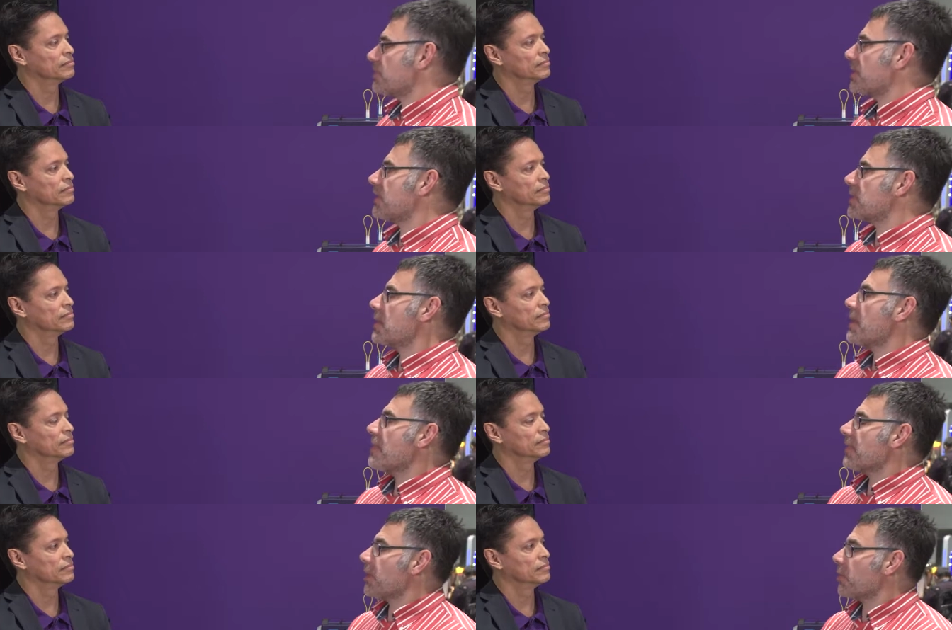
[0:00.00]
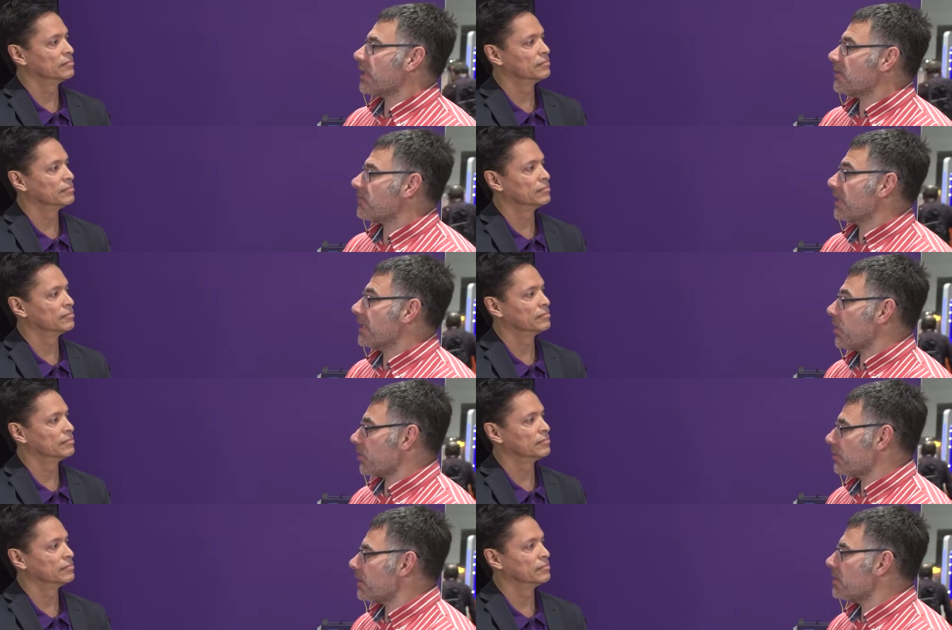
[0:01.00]
Speaker 1: need. They're looking for the
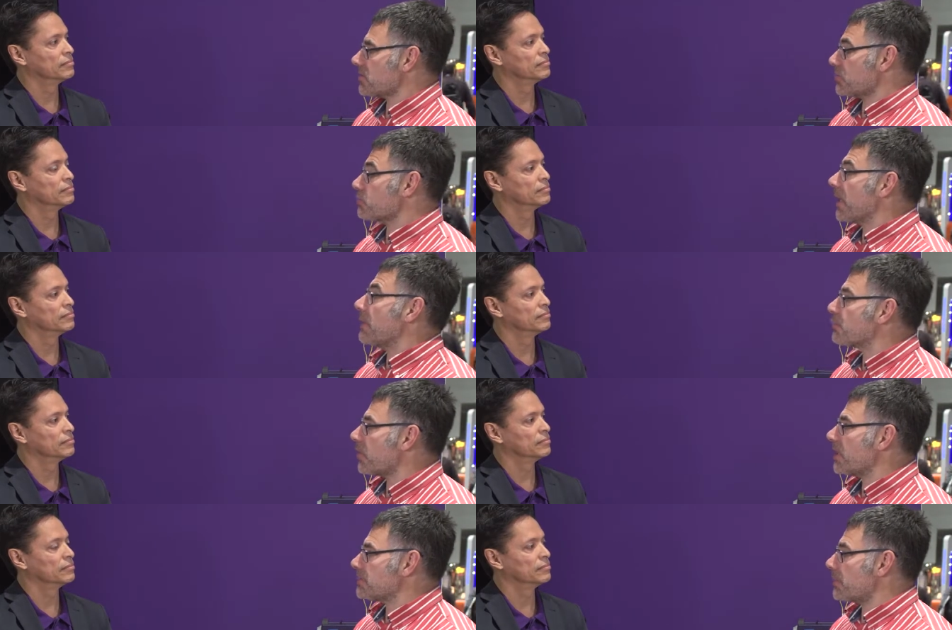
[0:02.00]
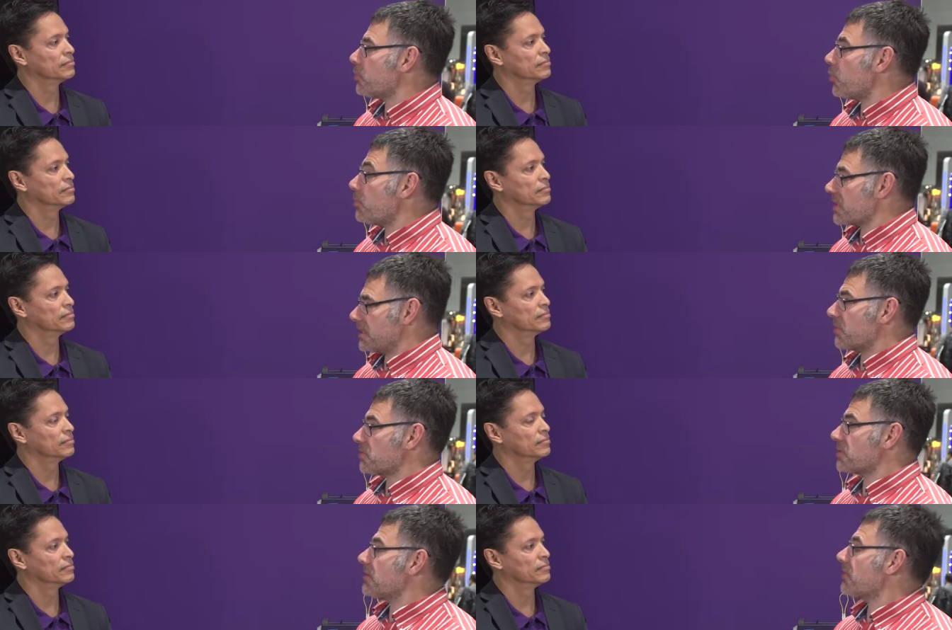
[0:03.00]
economy, so the right price per port because they've got
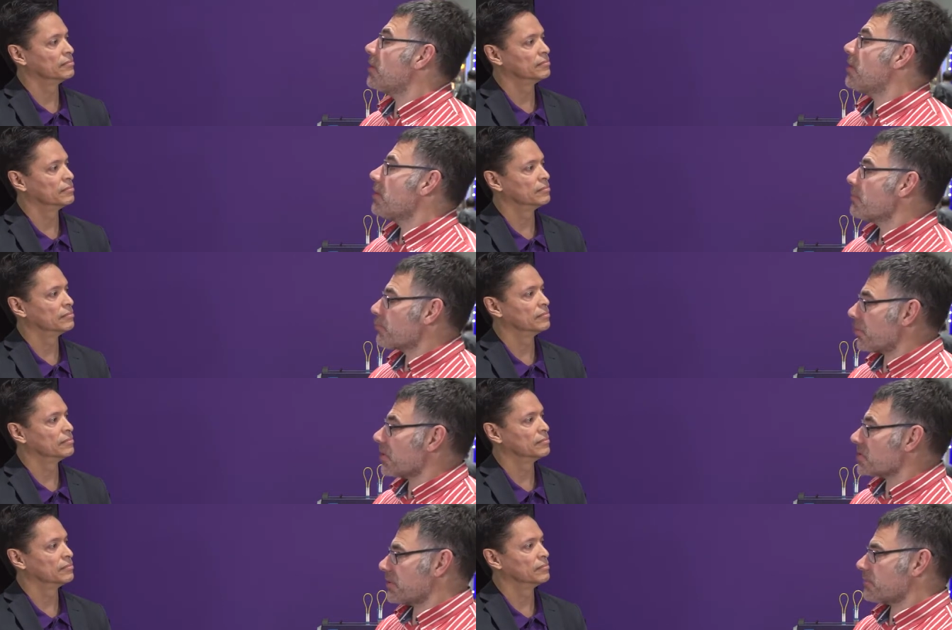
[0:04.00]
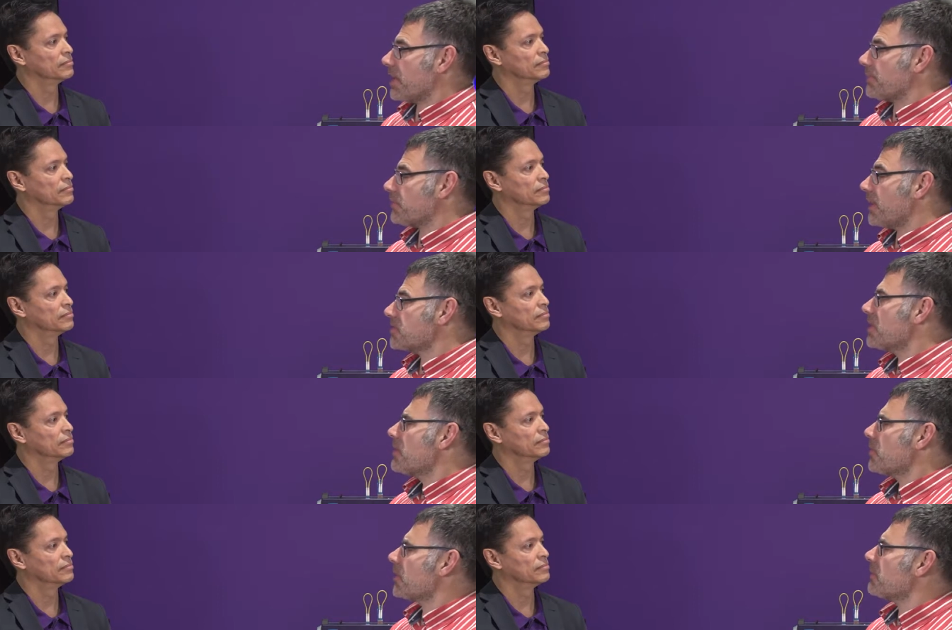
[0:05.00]
to deliver products at the right price.
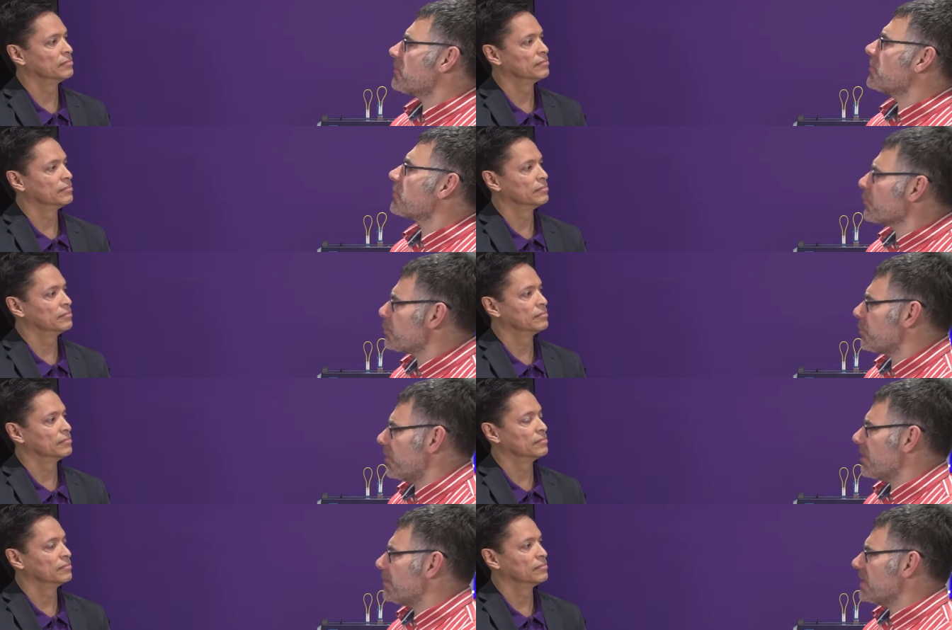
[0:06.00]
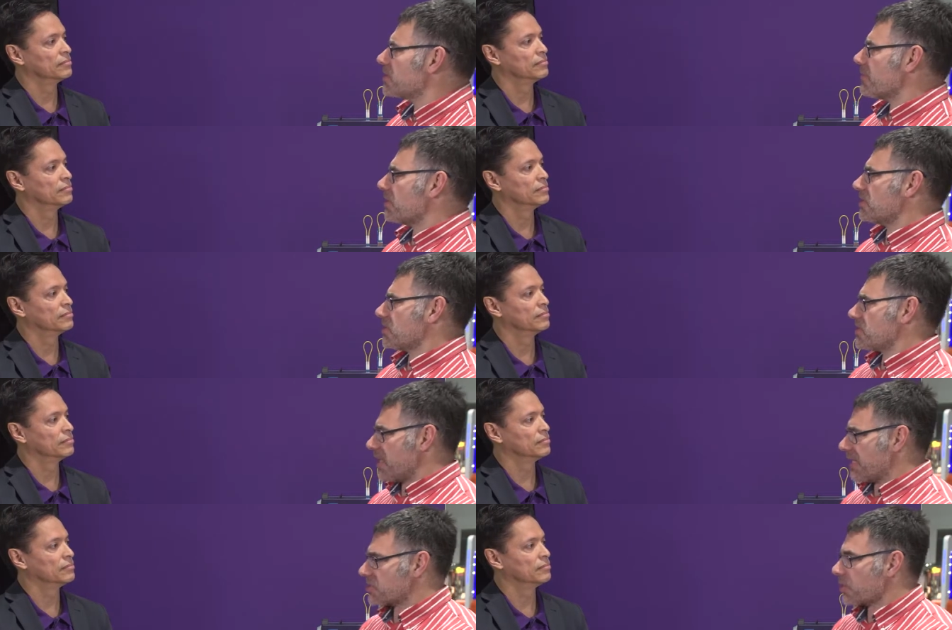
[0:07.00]
They're looking for throughput. That means the ability to
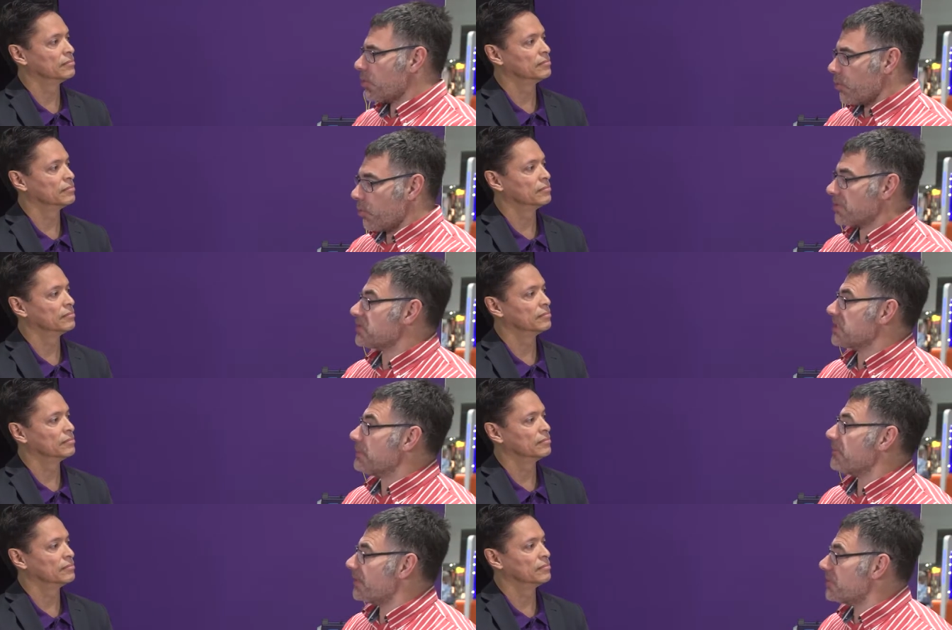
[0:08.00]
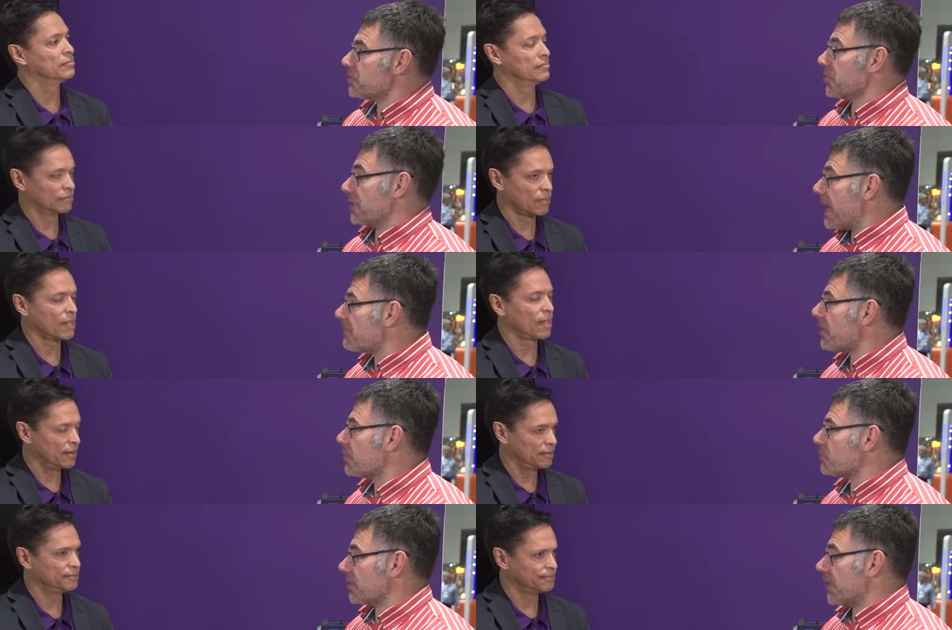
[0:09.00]
test all the deep features you're going to have at
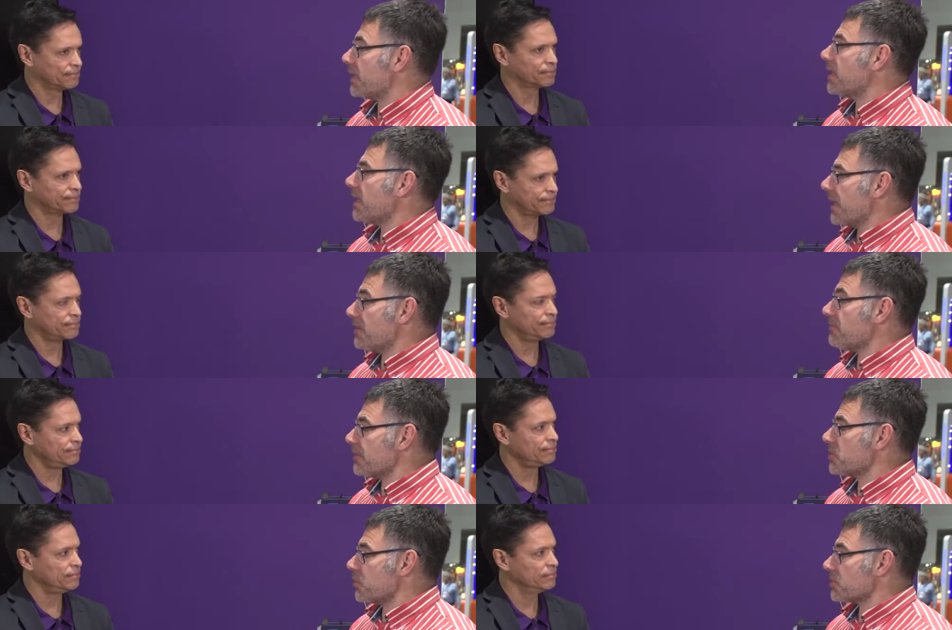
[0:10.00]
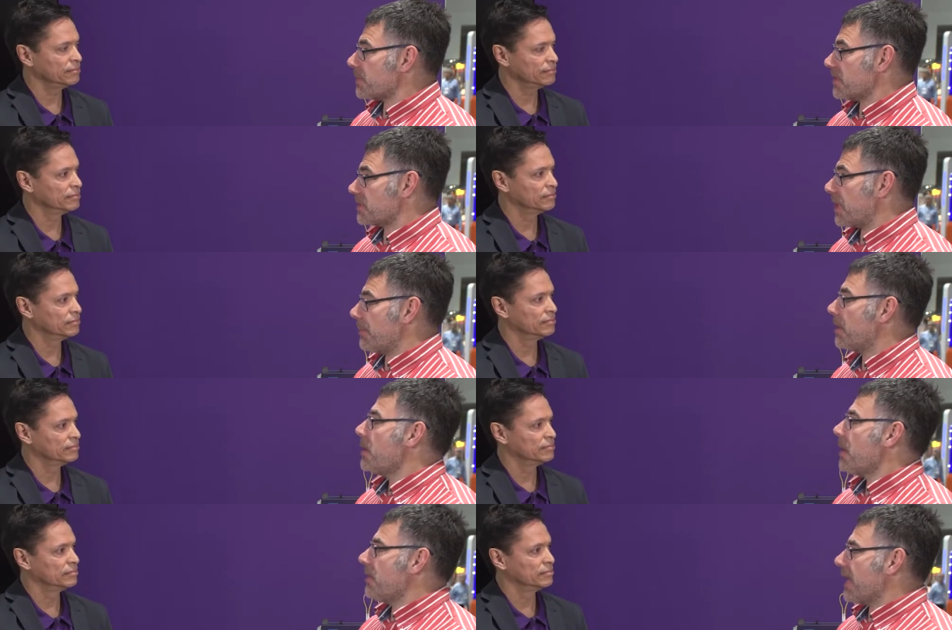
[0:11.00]
100 gig in a very short space of time.
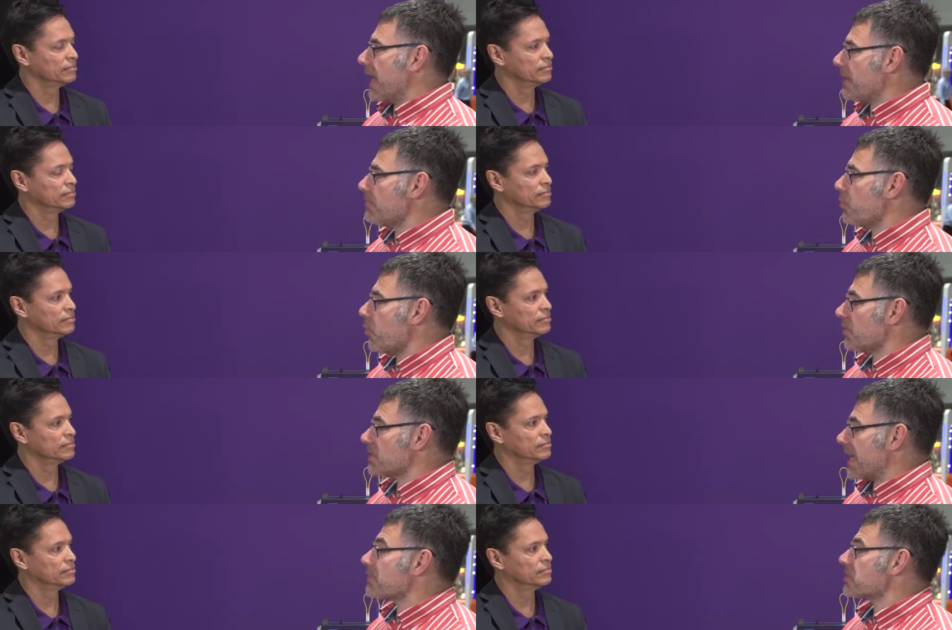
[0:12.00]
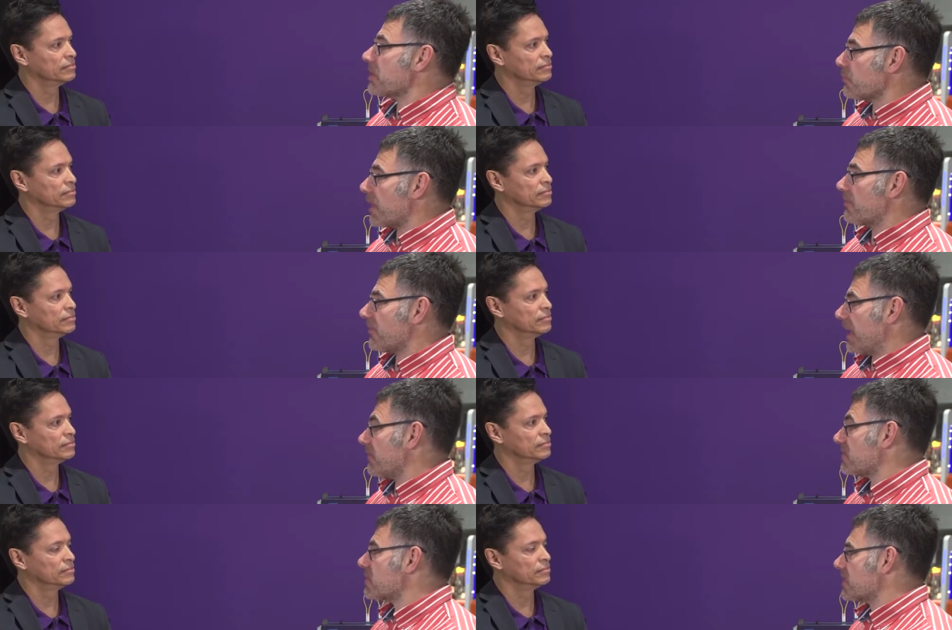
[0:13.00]
And the NPort is absolutely right for that
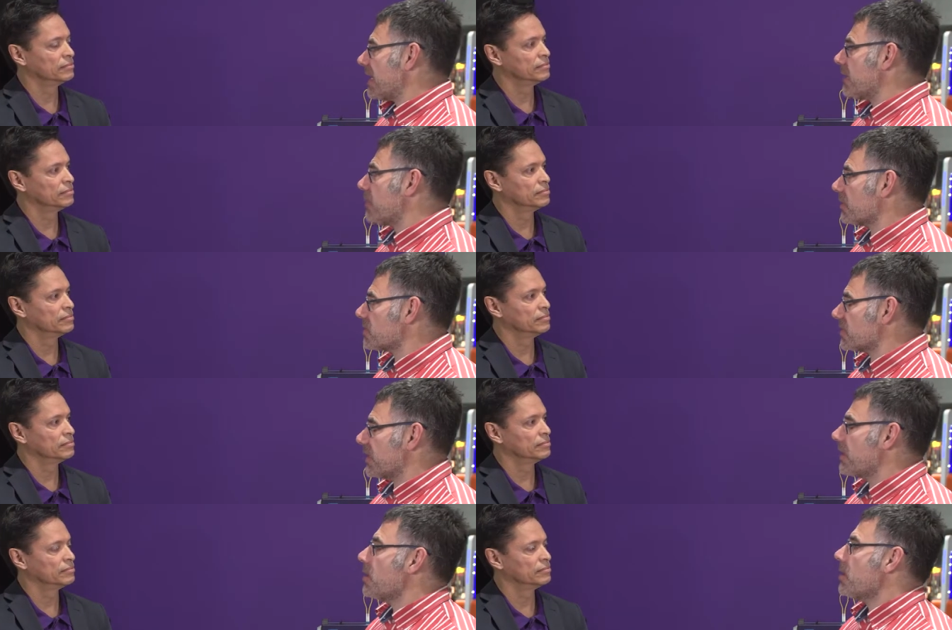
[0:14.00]
with its scalability,